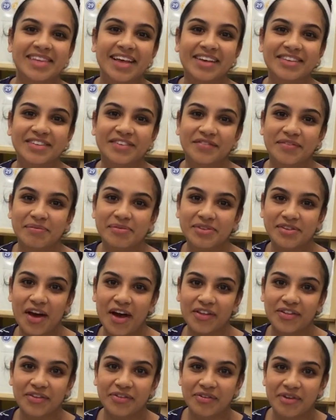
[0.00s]
Kelsey from the
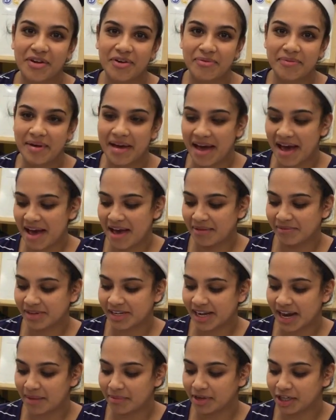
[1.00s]
Toddler Room. Um,
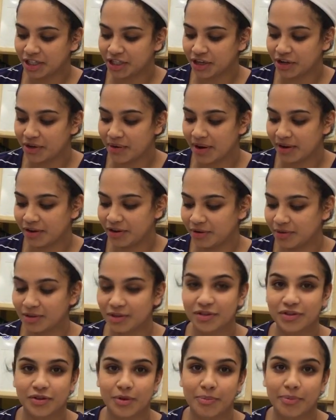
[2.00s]
today I'm going to show you how to do a
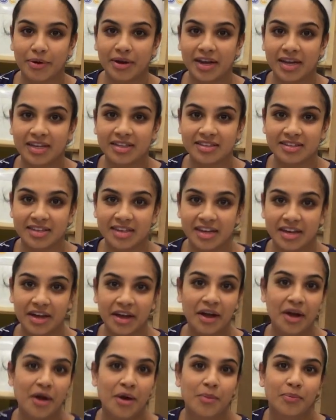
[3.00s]
super easy
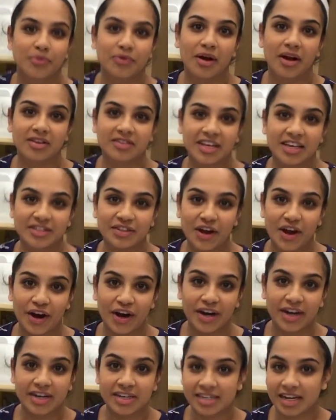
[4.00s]
process
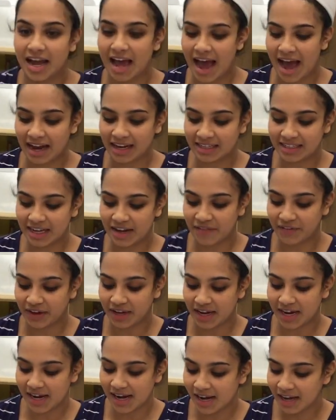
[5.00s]
art
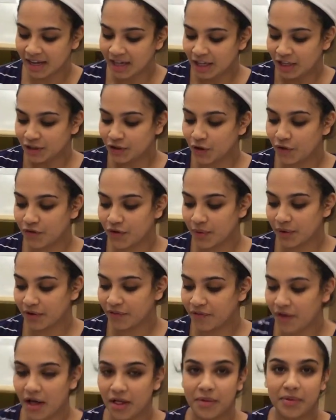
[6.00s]
activity. So if you want to
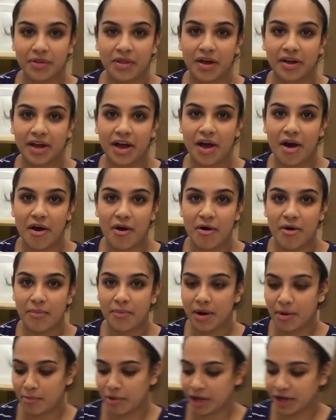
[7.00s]
follow along at
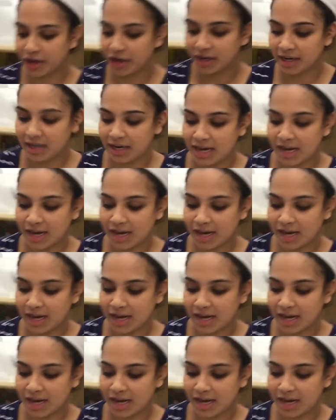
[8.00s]
home, what you're going to